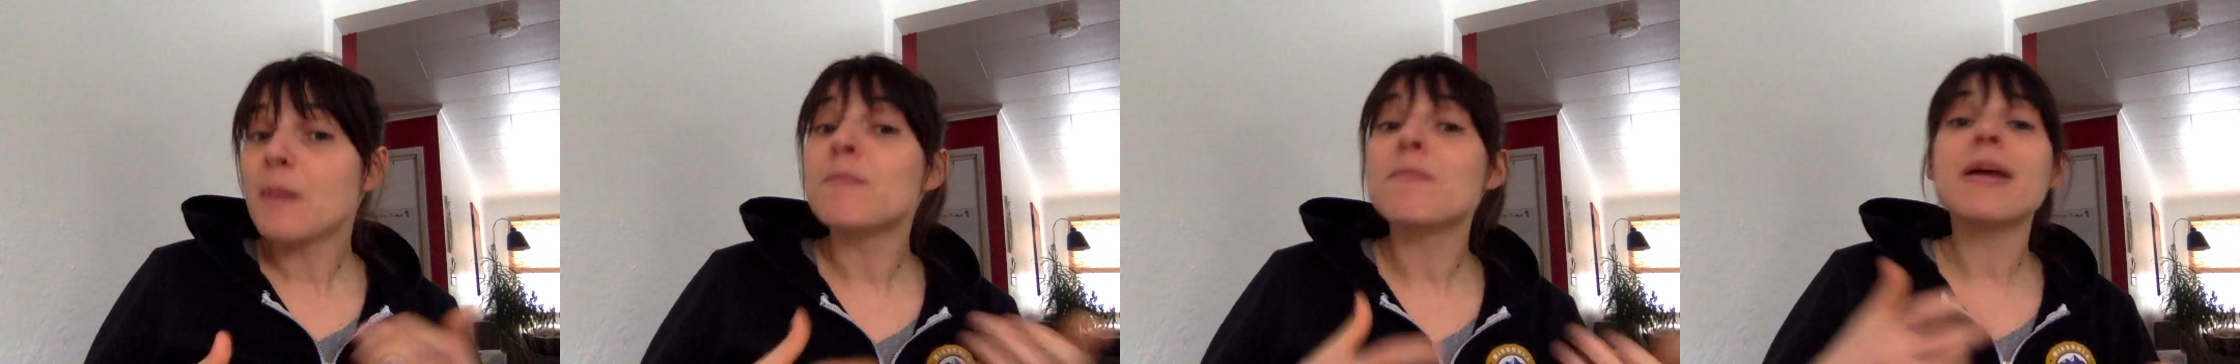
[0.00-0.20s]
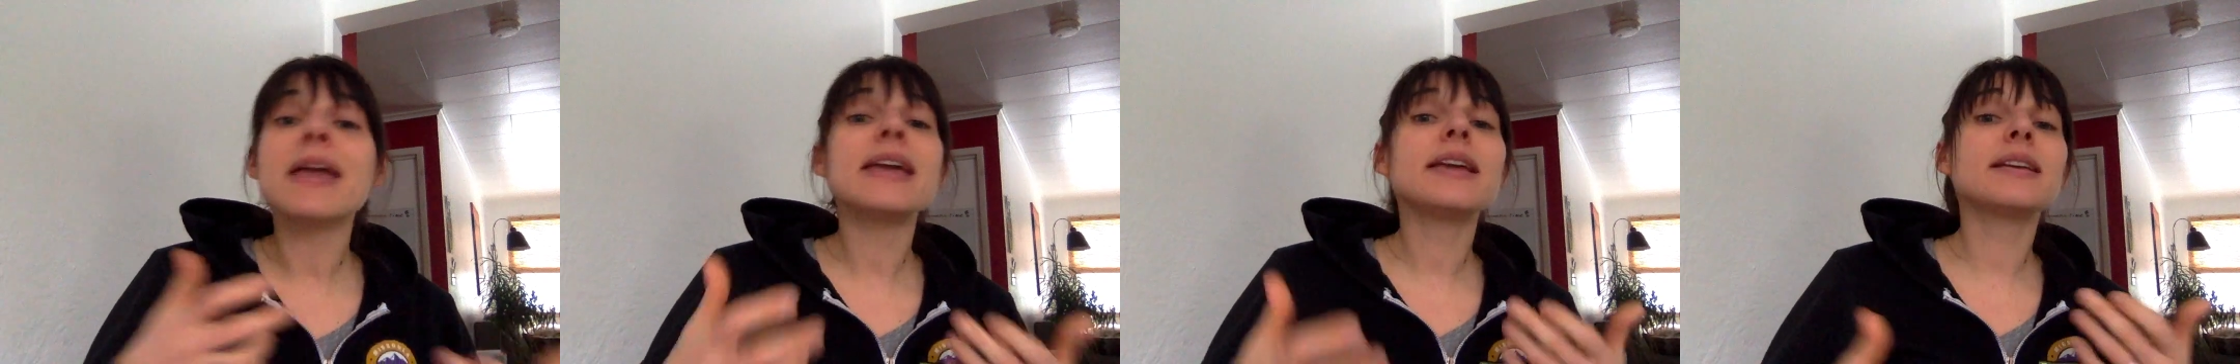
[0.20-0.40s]

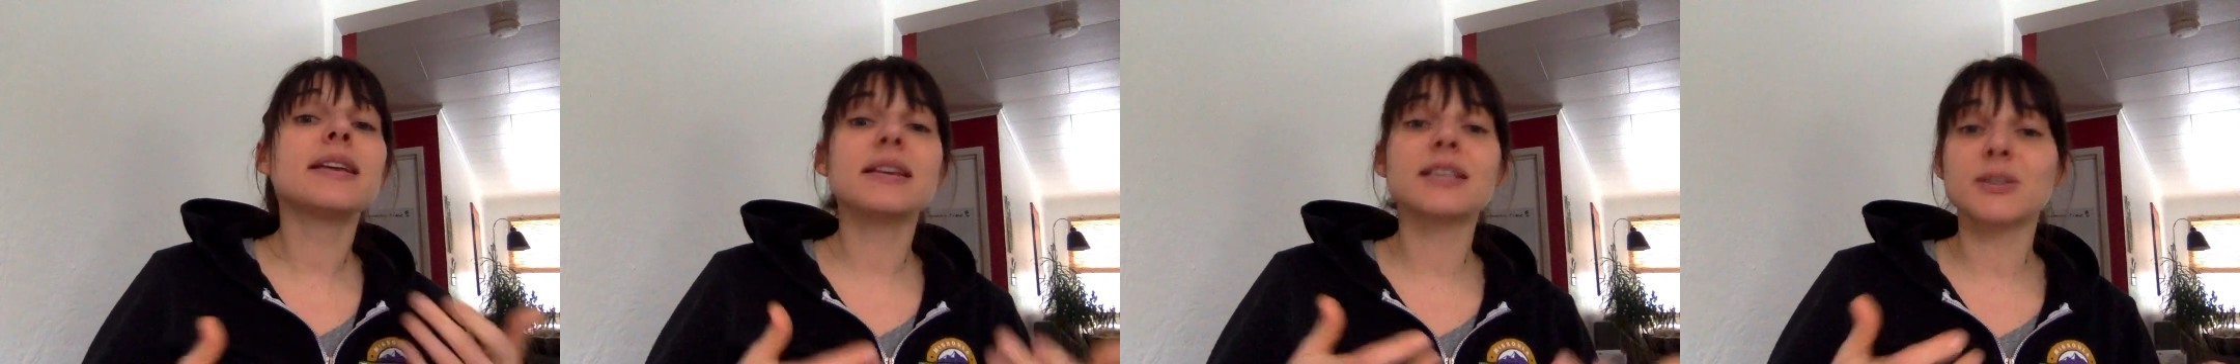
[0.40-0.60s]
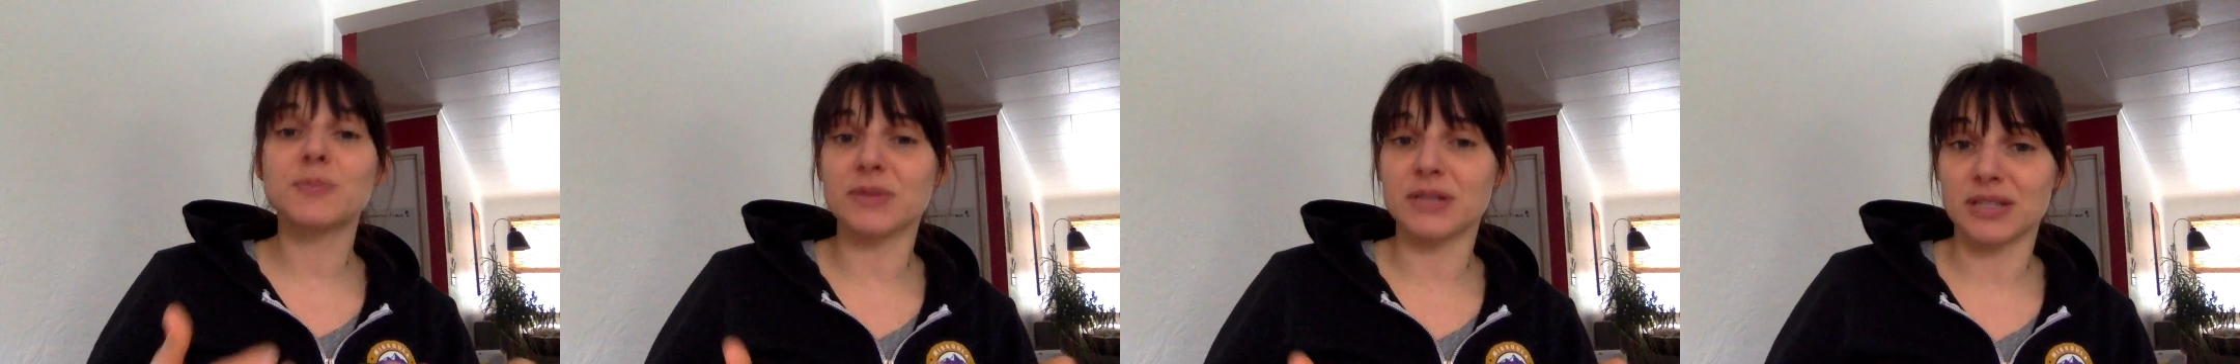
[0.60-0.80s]

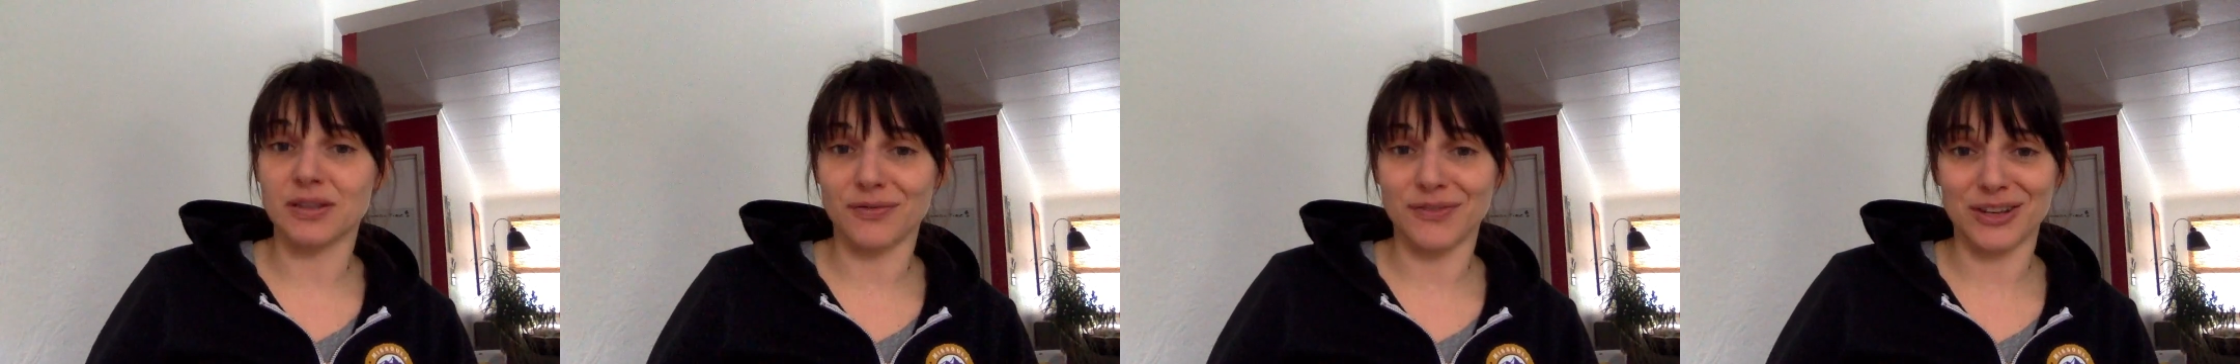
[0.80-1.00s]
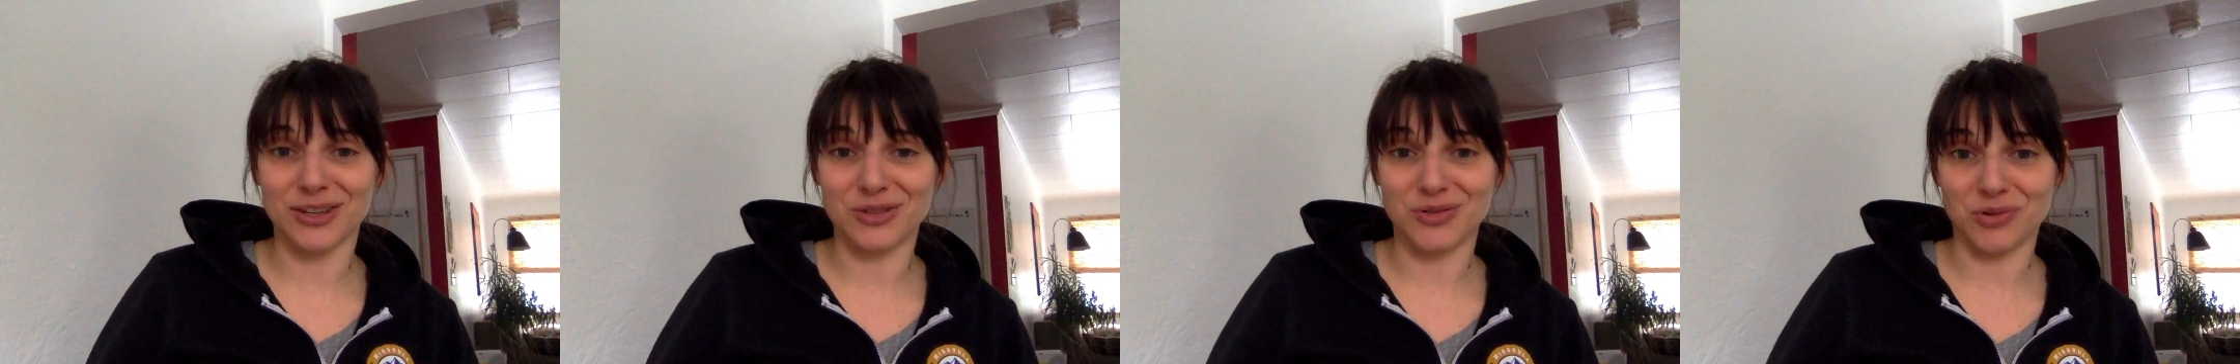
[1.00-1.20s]
making
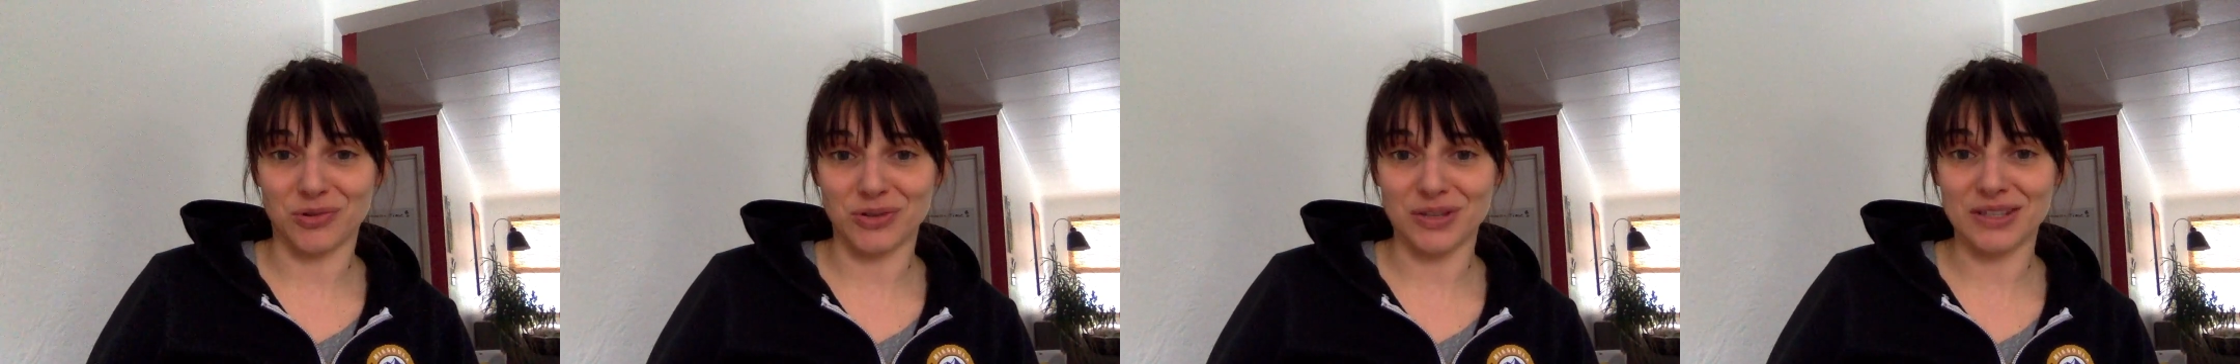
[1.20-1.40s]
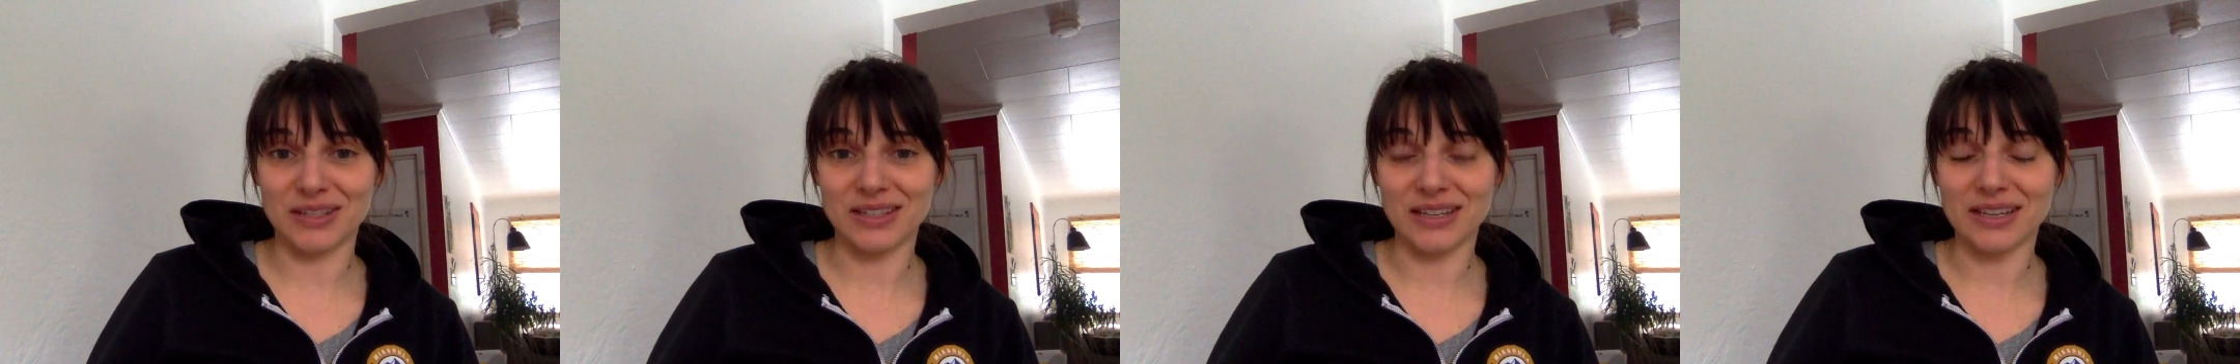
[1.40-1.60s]
specific
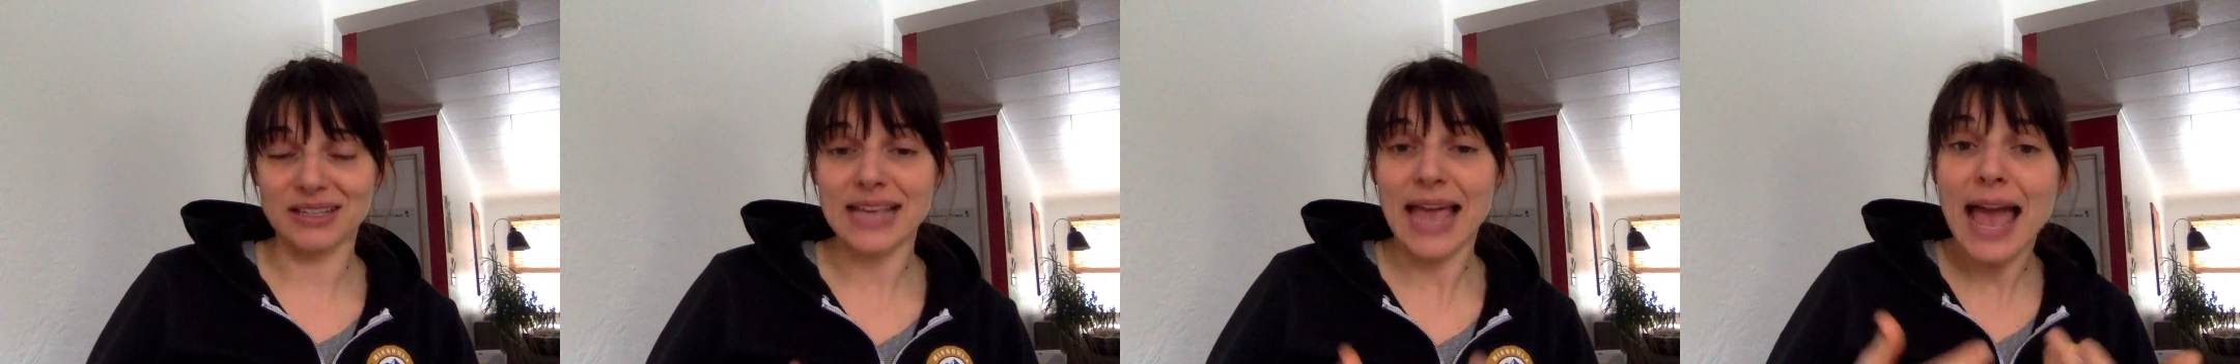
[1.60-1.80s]
choices,